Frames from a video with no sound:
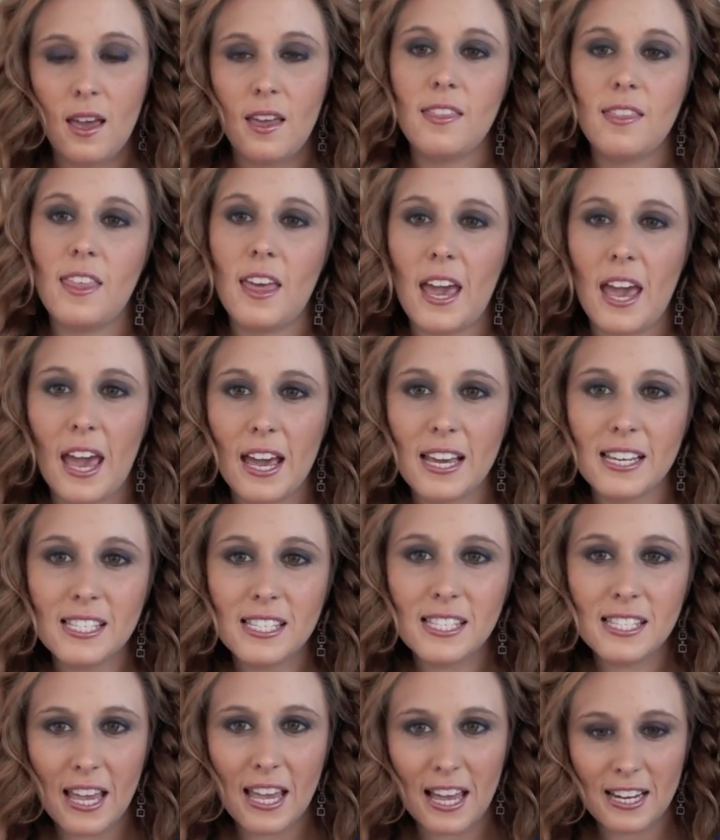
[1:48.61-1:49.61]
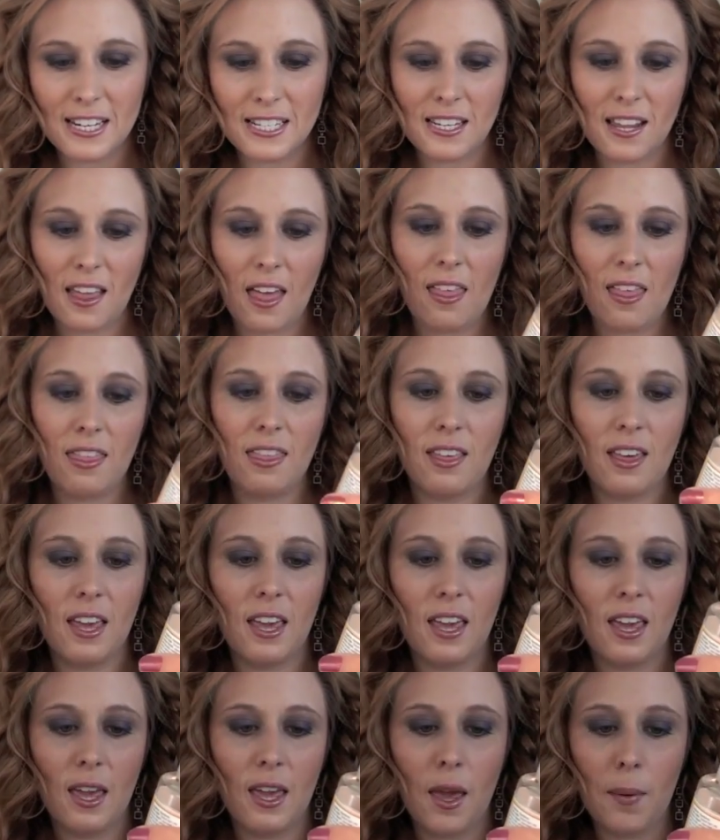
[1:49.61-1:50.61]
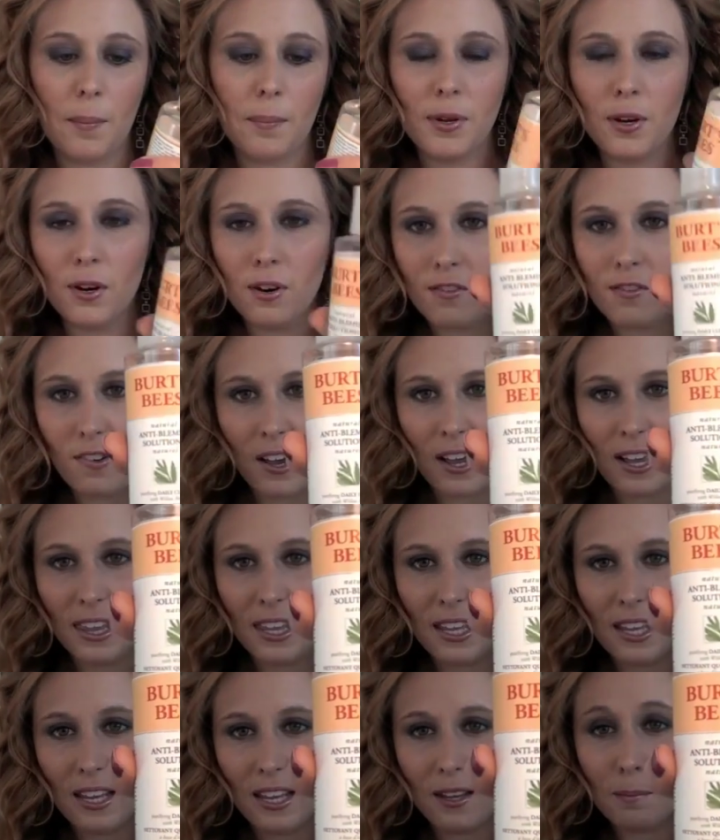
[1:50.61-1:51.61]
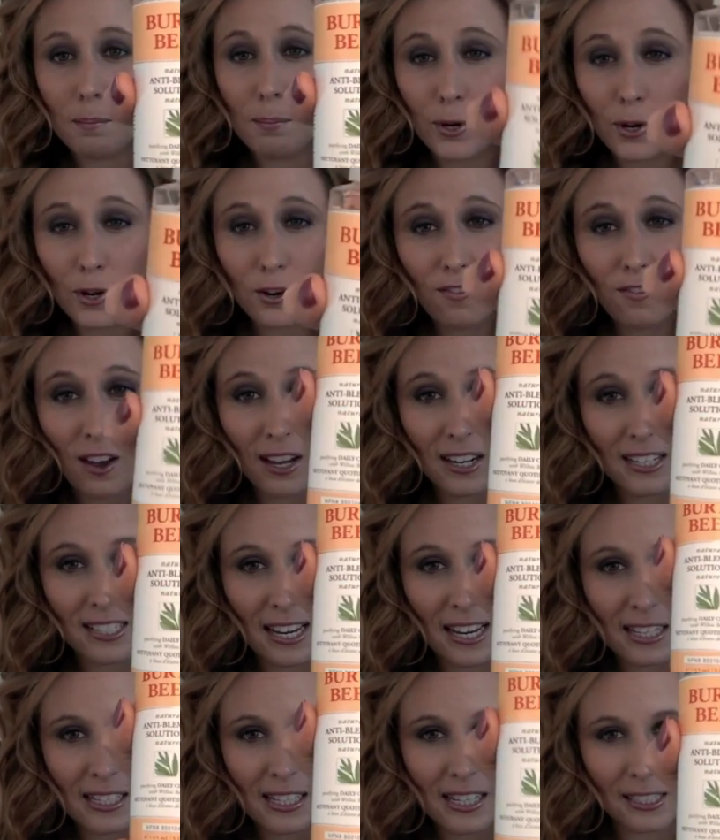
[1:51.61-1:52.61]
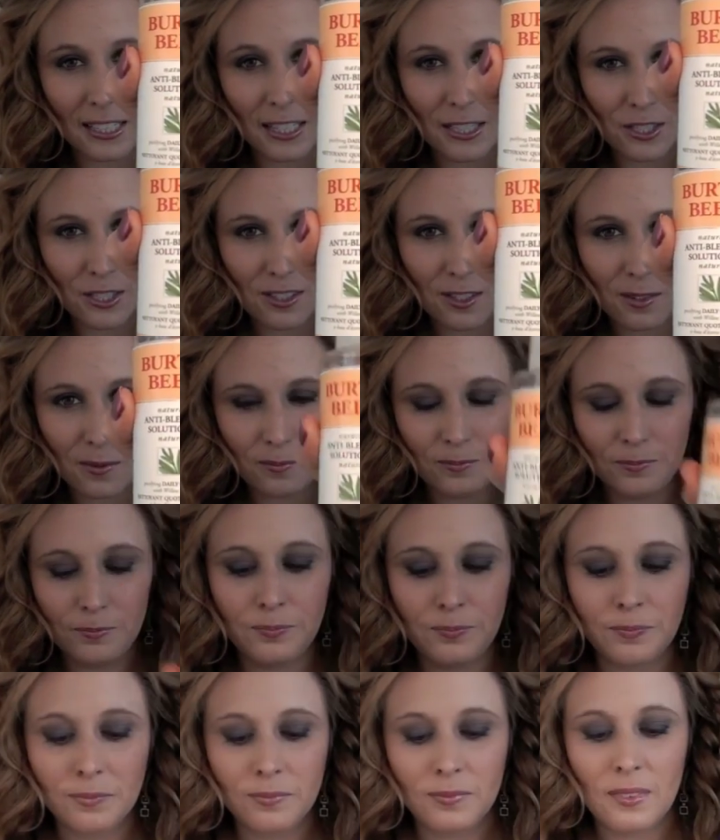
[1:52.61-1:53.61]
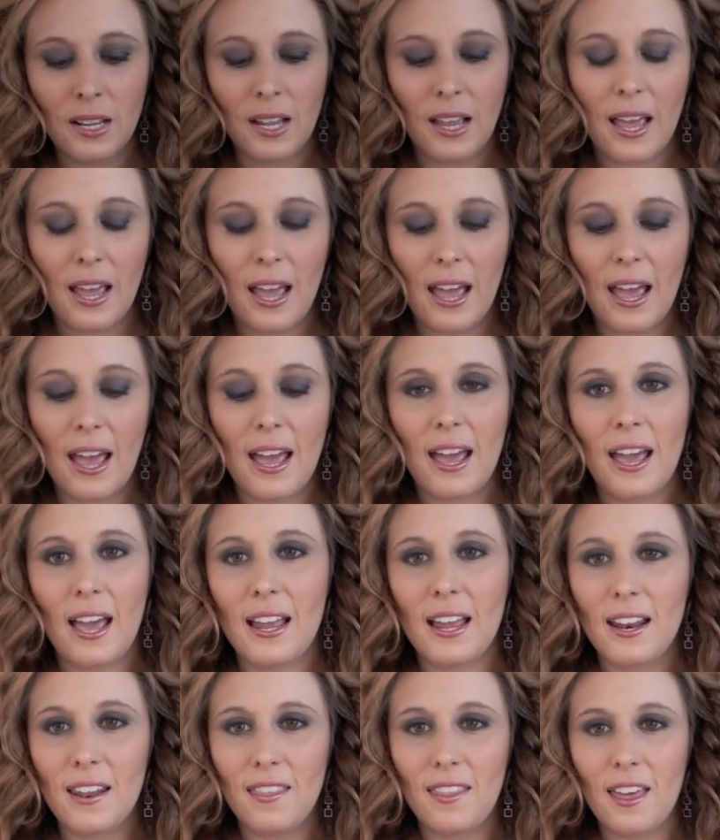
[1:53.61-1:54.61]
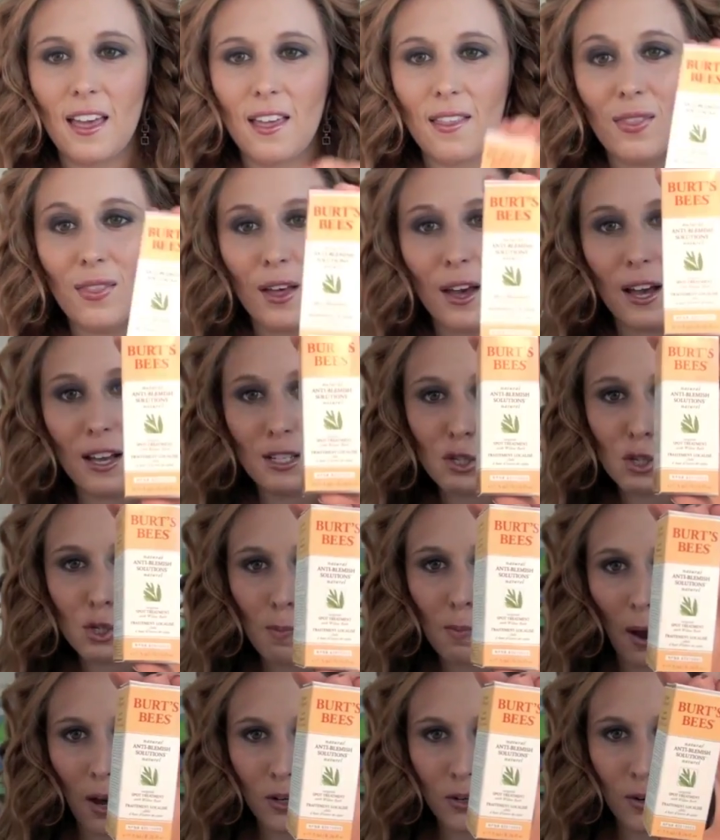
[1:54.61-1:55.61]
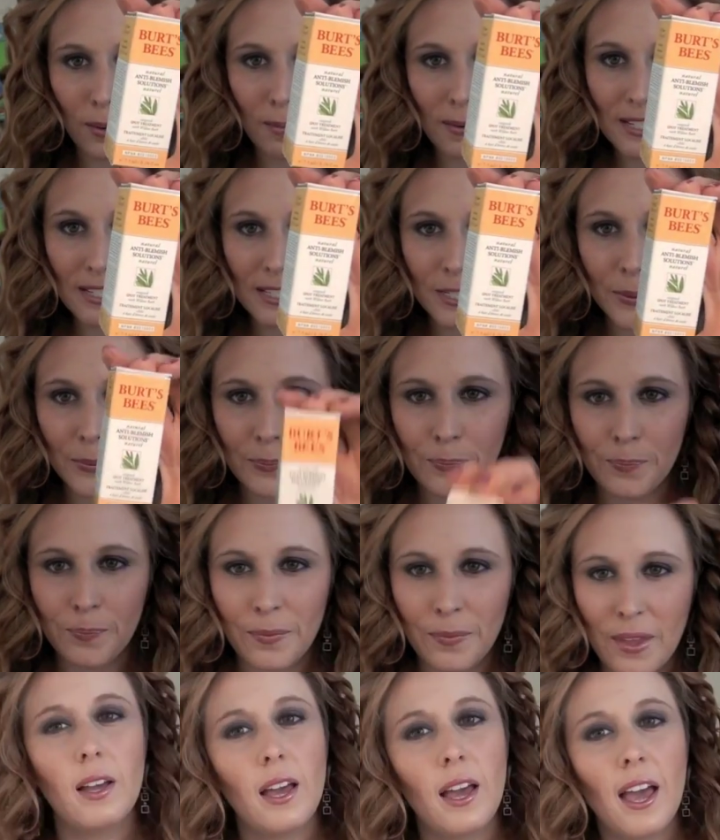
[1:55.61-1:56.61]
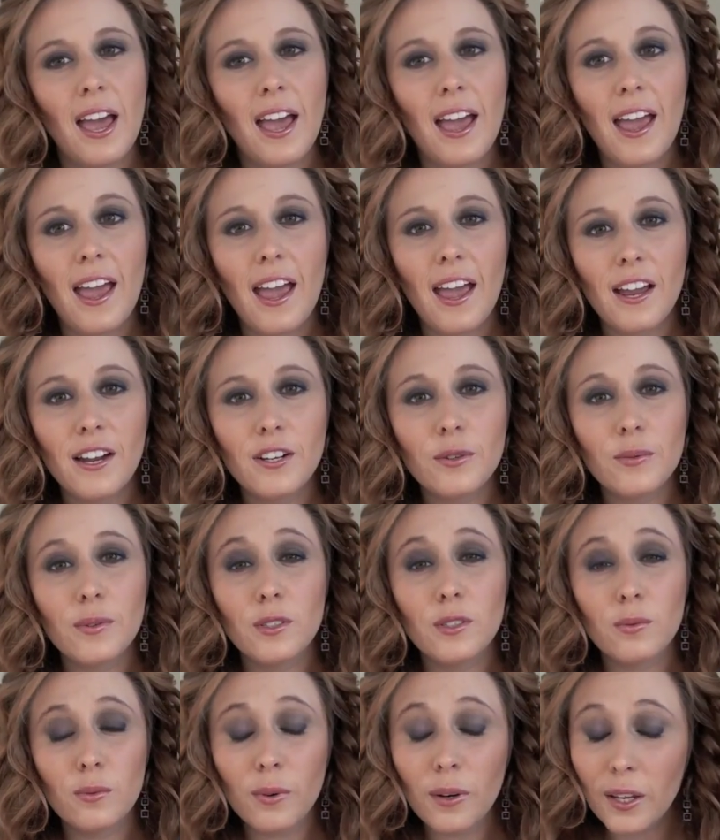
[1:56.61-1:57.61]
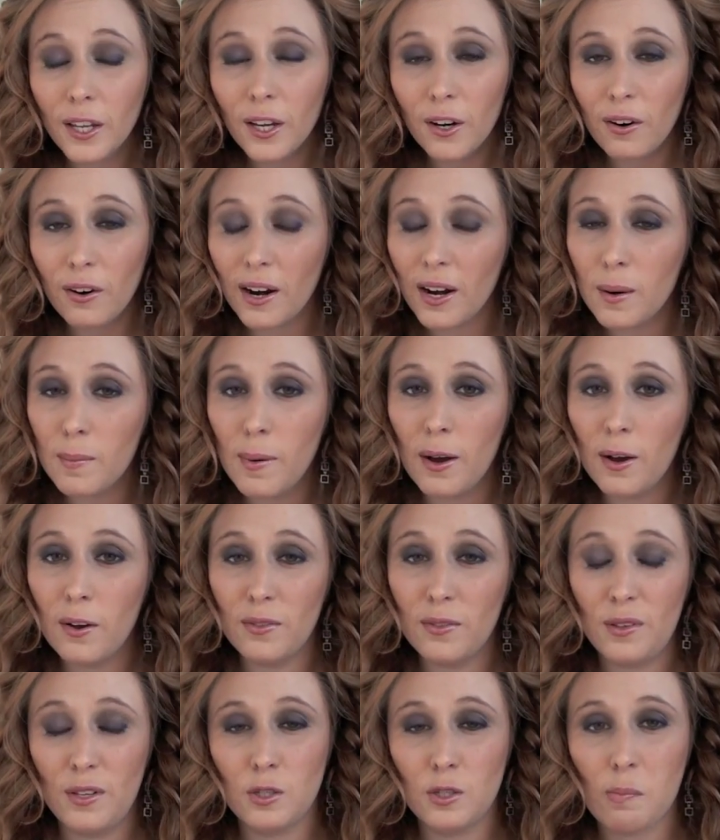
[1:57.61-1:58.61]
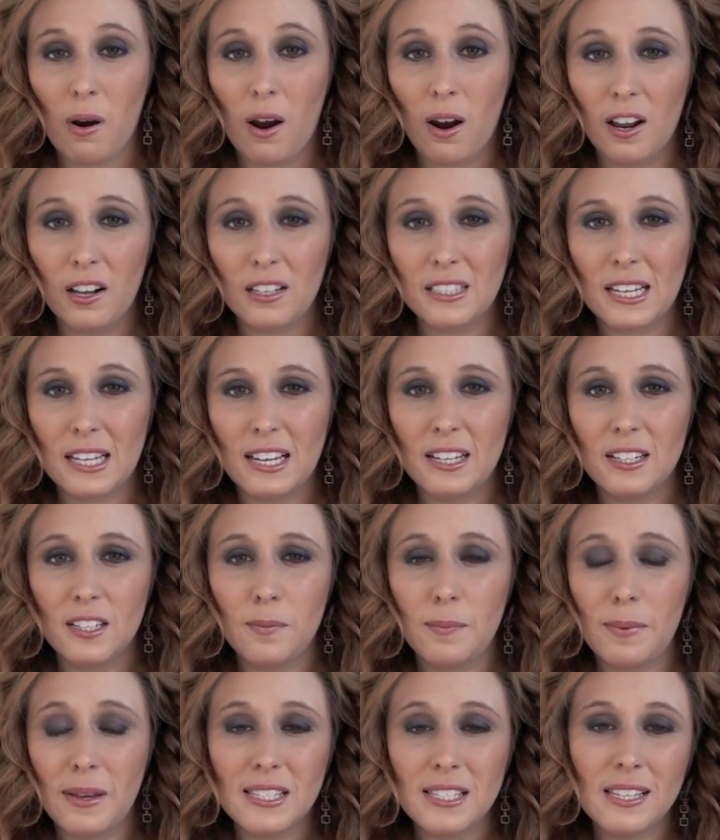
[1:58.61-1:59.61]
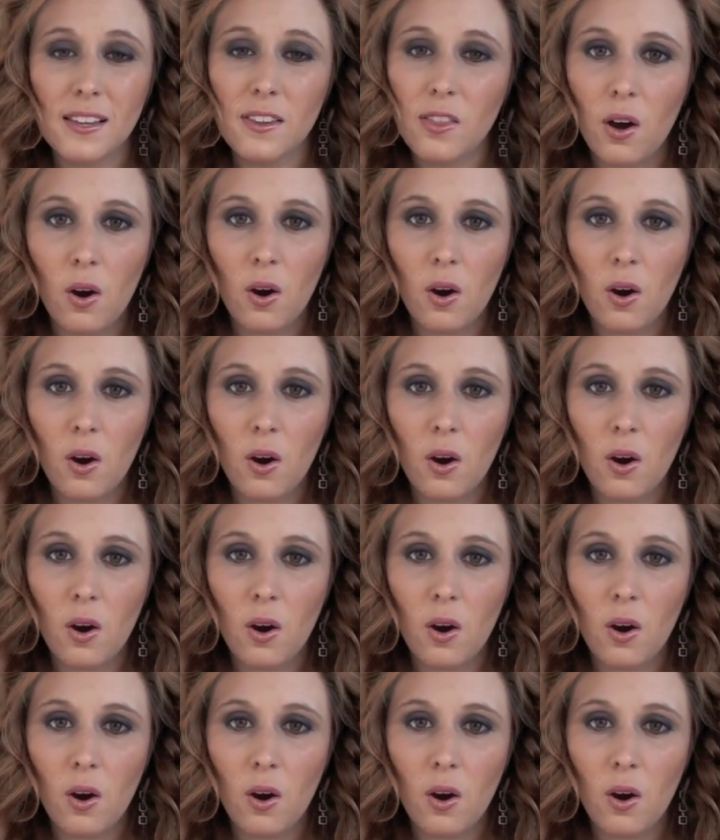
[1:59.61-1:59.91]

They sent the Purifying Daily Cleanser and then the Spot Treatment. And what's really great about these products, and basically the